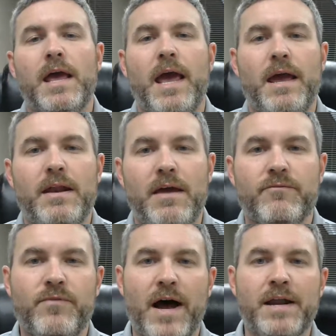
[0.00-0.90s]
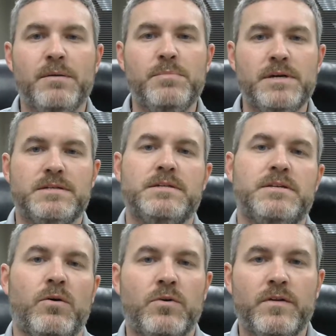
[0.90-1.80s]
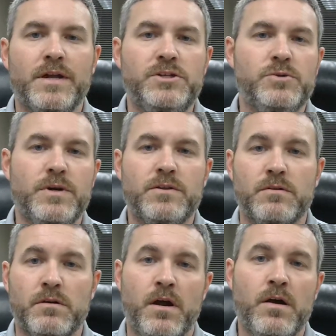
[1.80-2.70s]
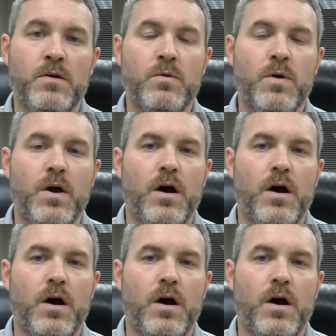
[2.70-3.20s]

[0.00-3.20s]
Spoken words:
and find a business owner that you either know